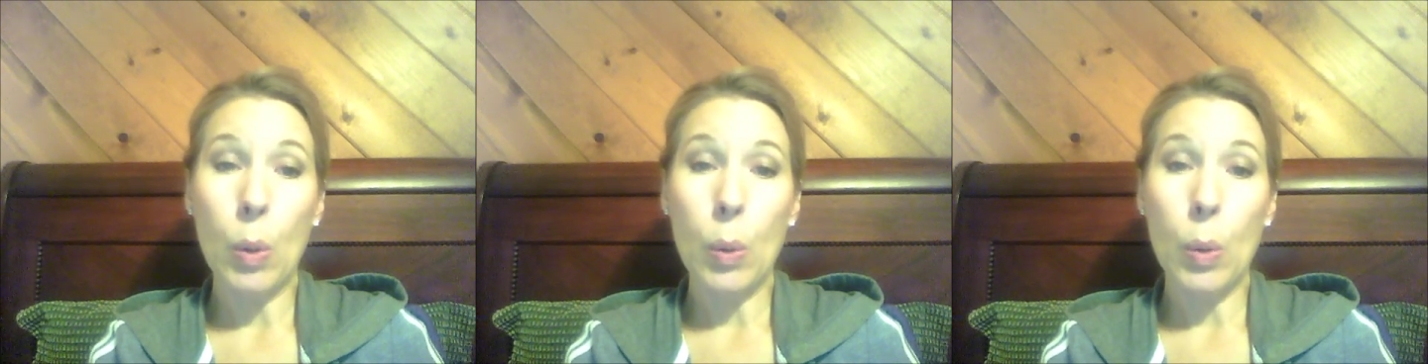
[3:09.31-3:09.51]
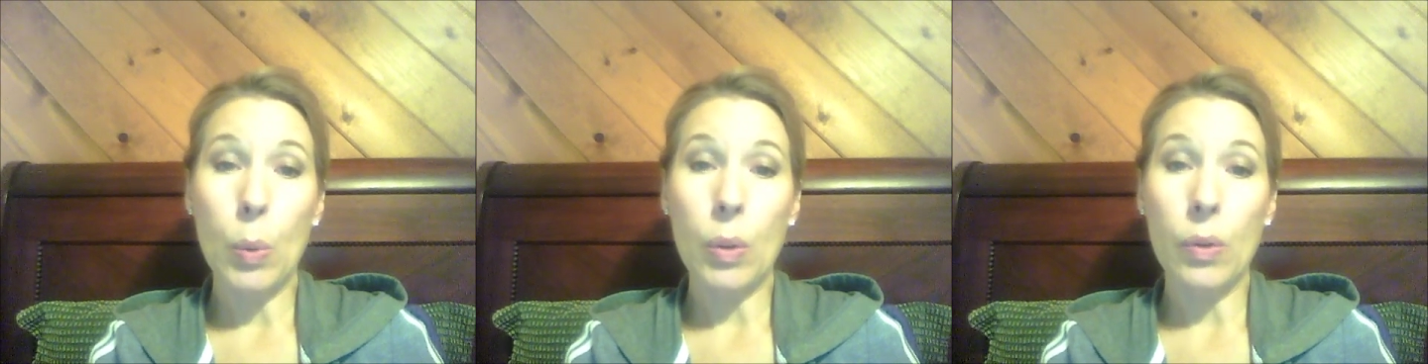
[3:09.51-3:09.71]

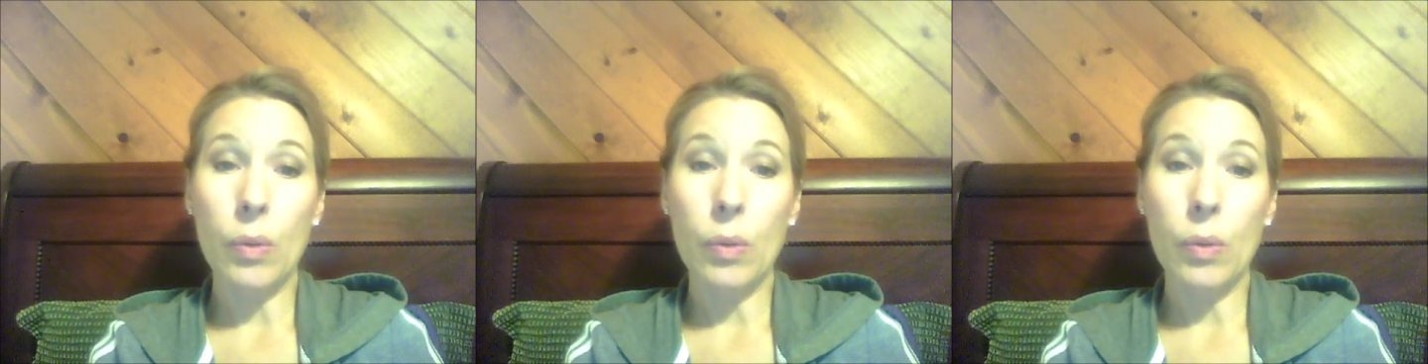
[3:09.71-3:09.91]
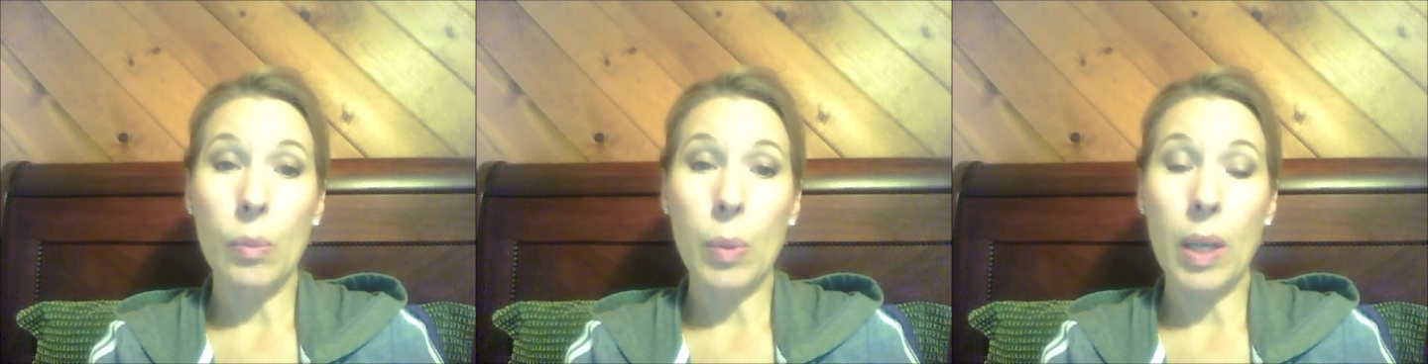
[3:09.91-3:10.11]

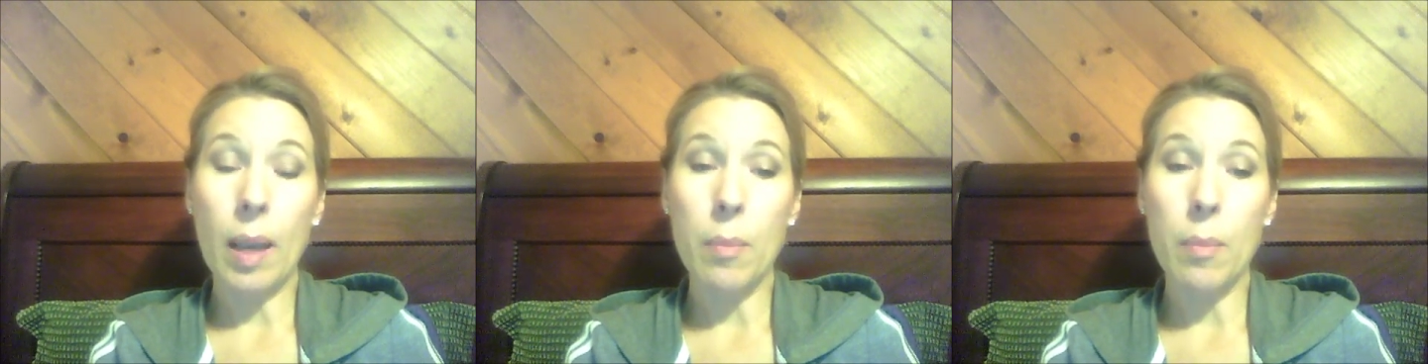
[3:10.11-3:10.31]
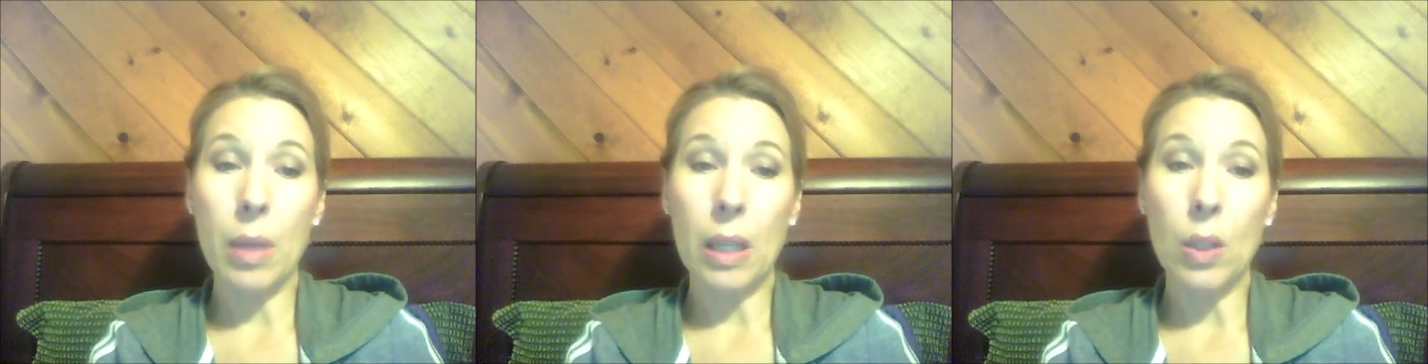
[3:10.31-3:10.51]
was
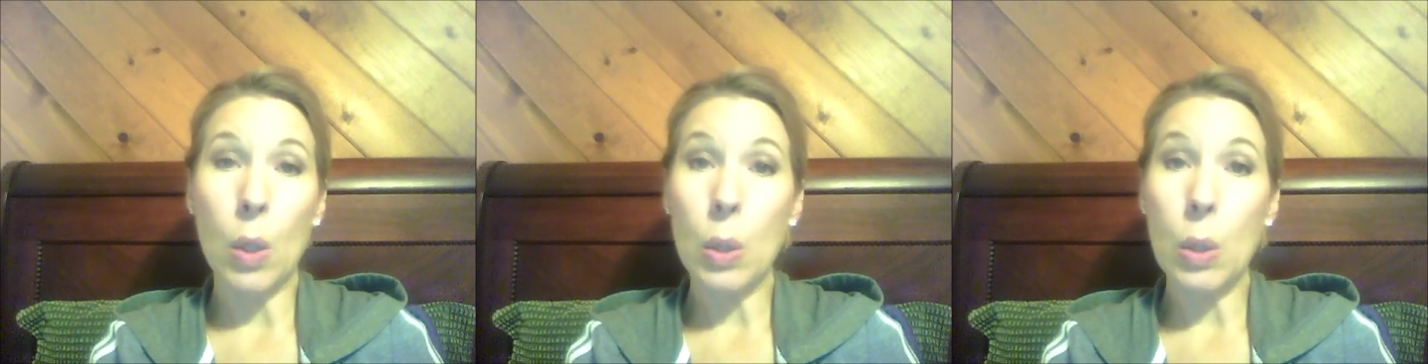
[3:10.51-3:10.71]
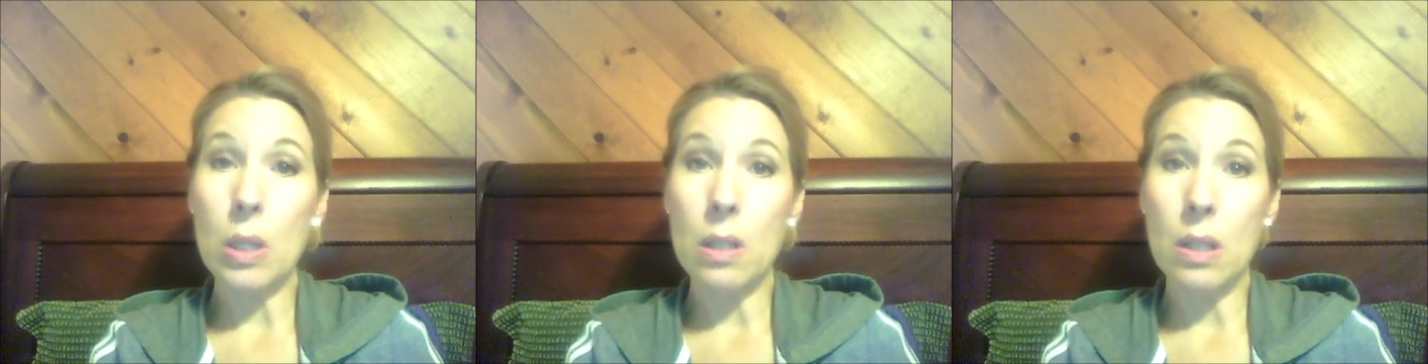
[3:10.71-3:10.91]
became like
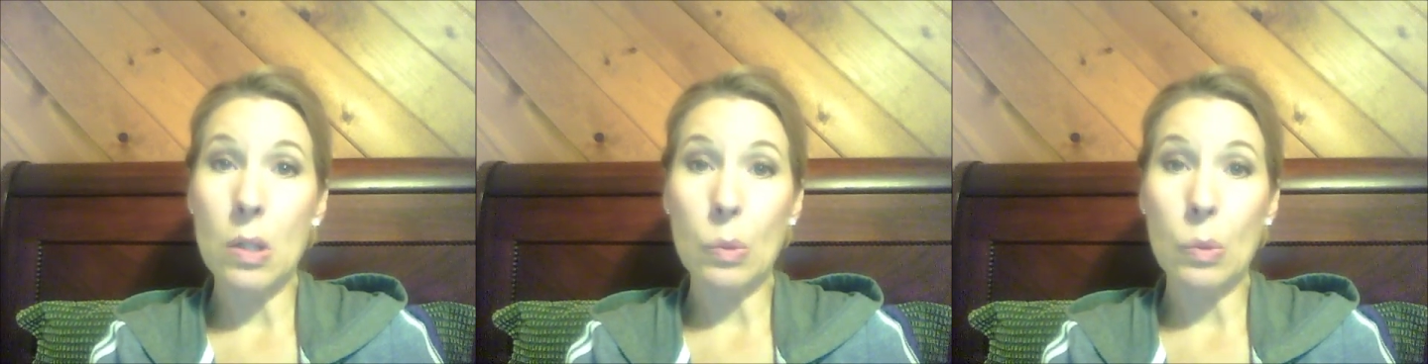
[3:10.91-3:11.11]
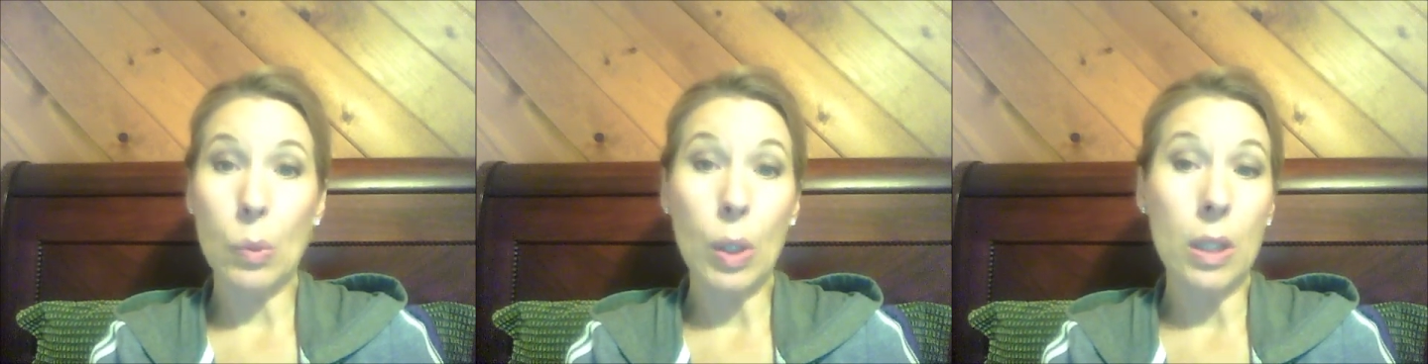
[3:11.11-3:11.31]
known as
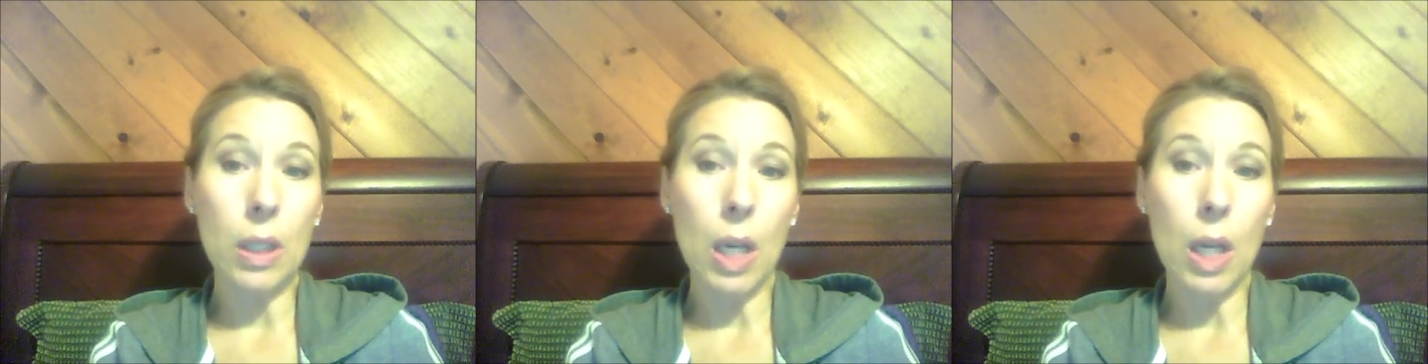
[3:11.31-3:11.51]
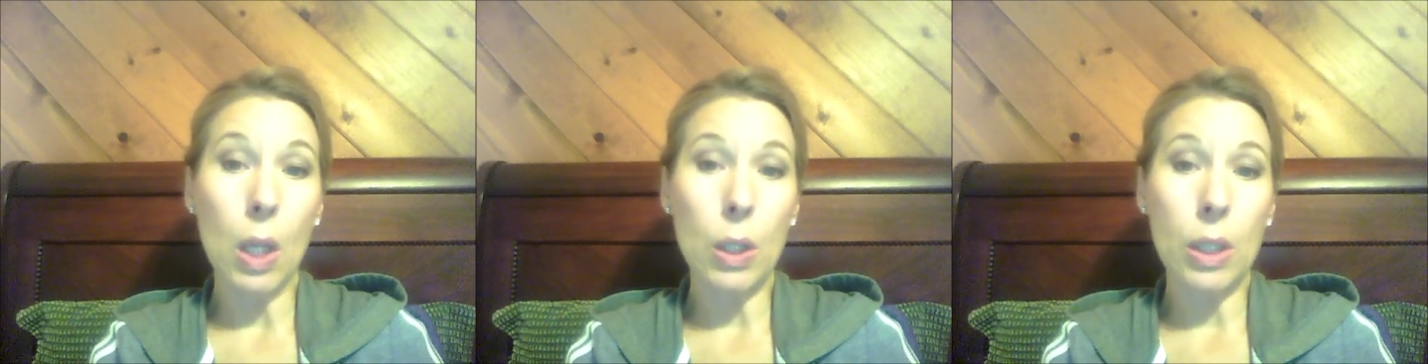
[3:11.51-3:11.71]
this royal
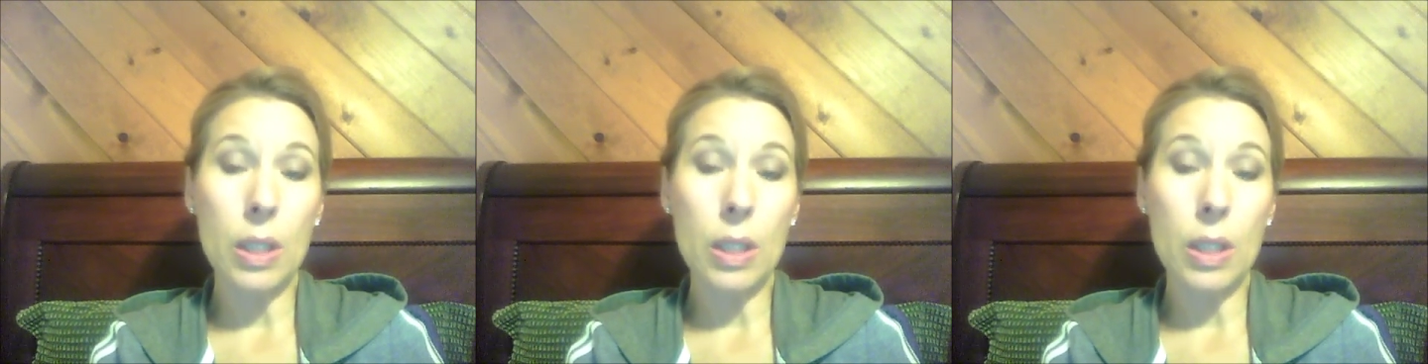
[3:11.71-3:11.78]
color